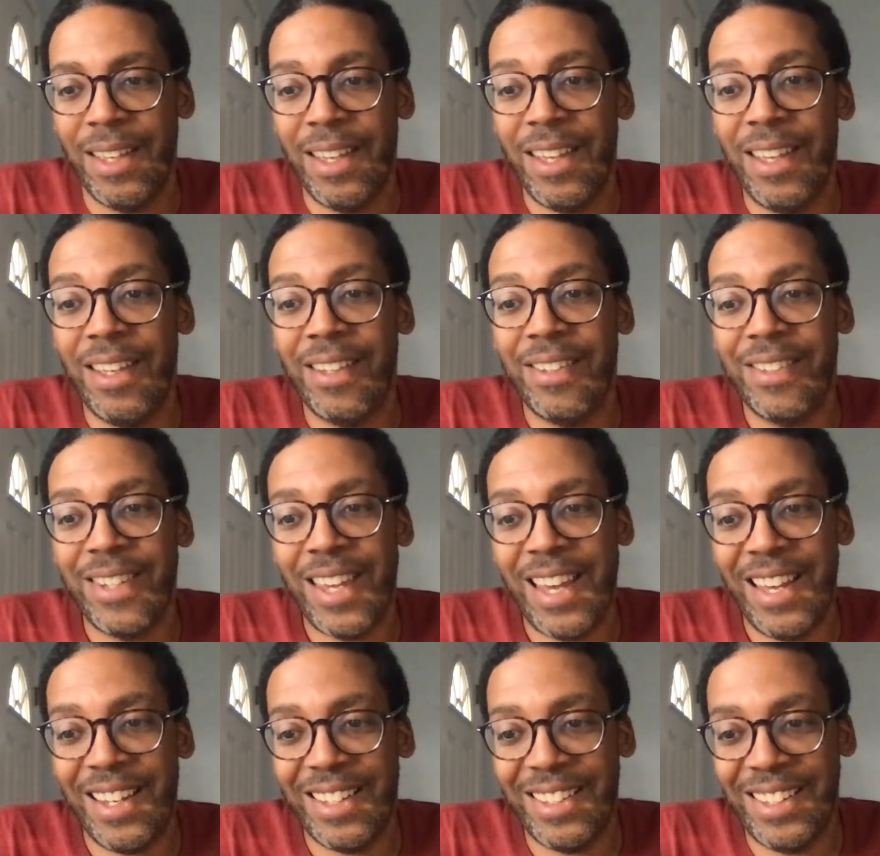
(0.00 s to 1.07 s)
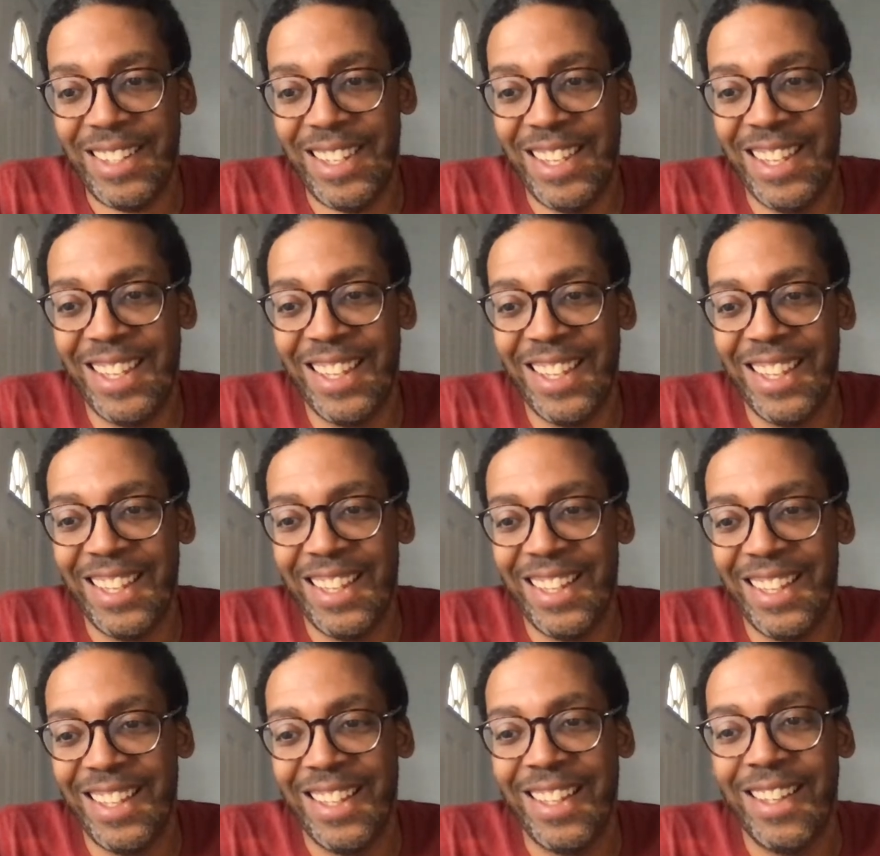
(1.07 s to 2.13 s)
Exactly.
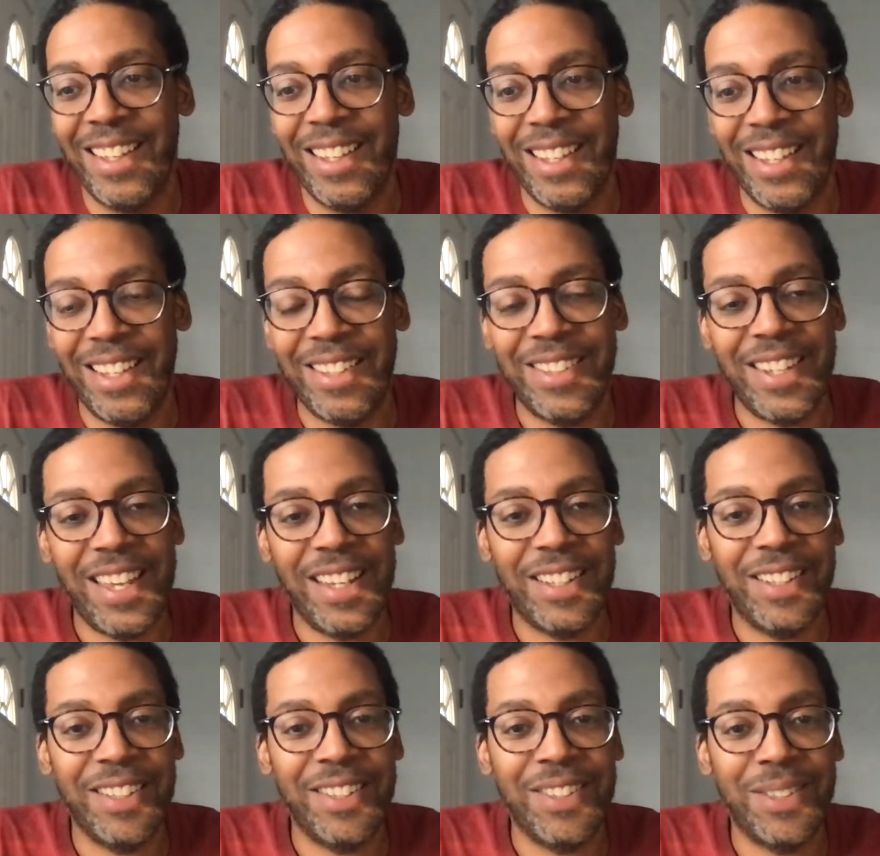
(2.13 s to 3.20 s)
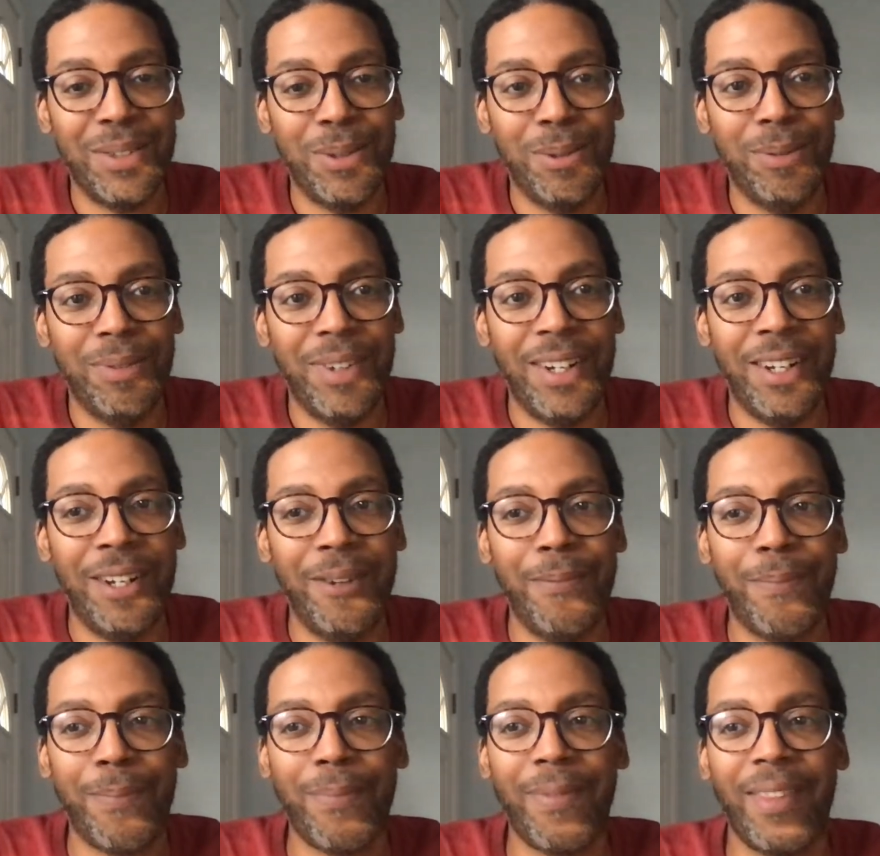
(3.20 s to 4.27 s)
Exactly. So
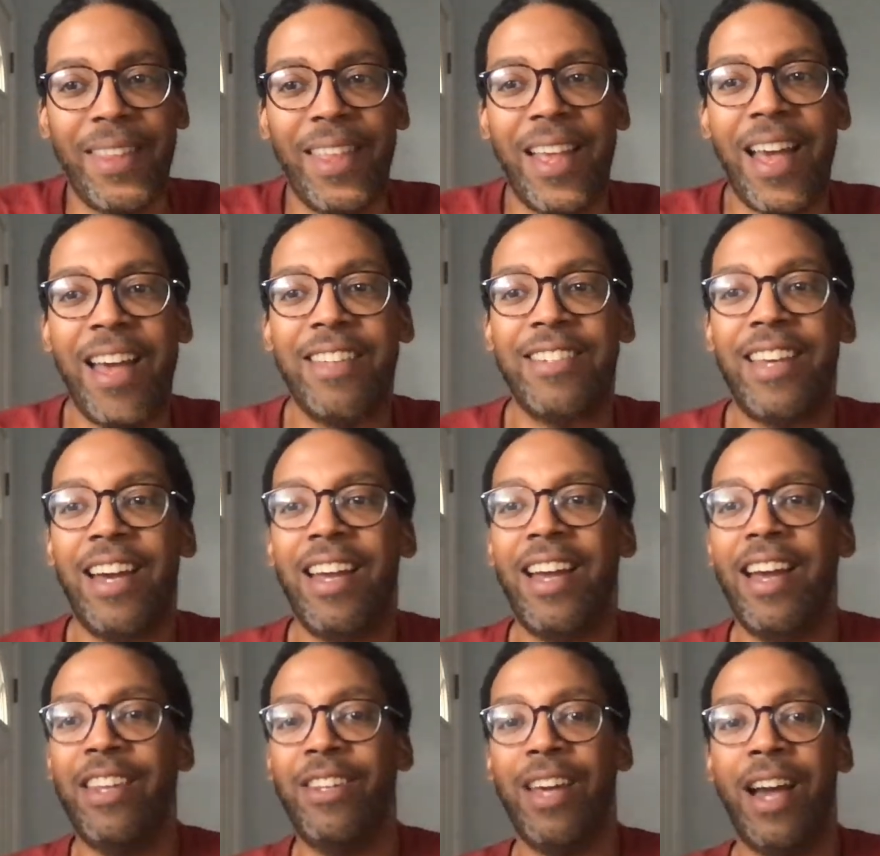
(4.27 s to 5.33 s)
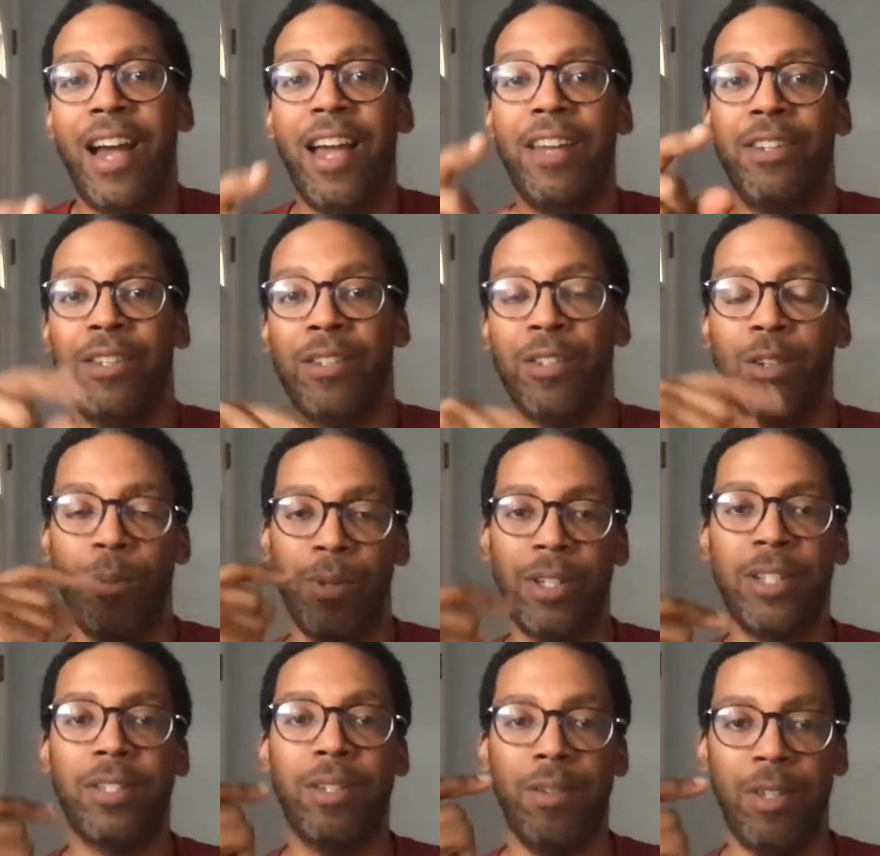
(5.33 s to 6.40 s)
as I had to,
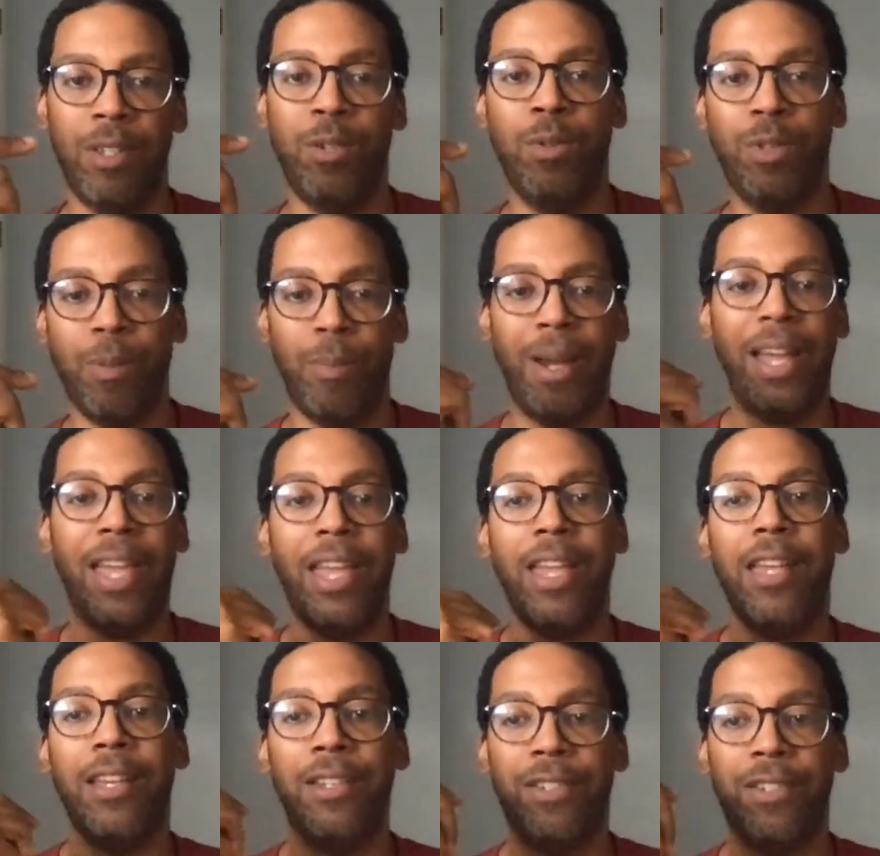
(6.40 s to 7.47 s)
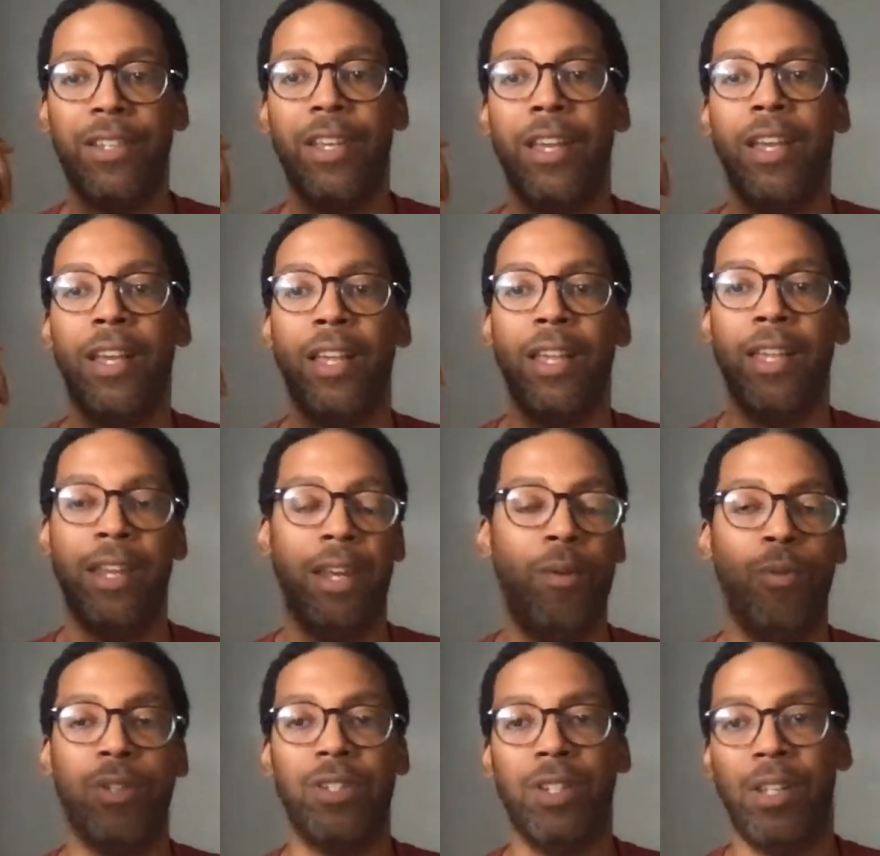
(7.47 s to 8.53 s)
because of the youth of my age, and I
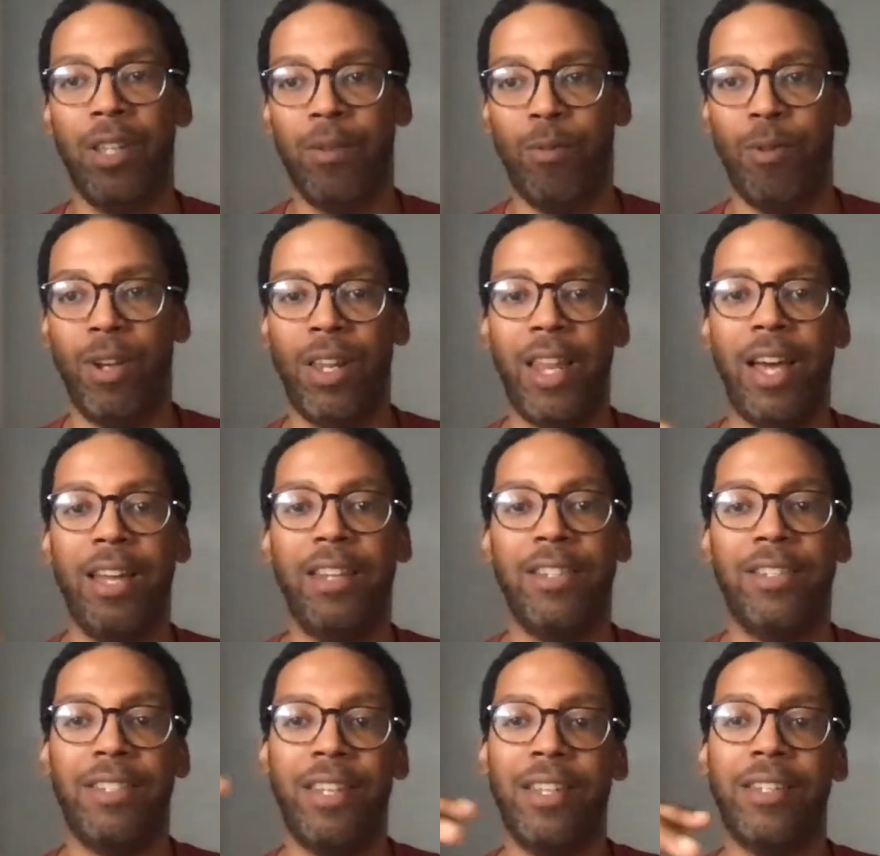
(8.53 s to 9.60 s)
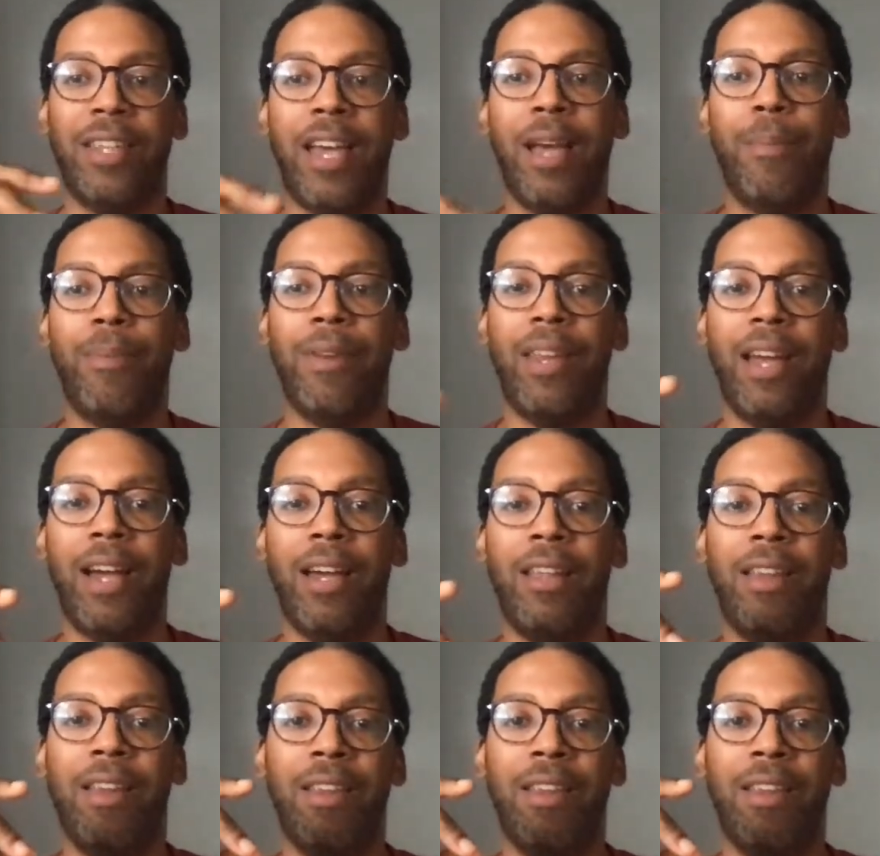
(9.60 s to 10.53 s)
wasn't living when a lot of these things happened now.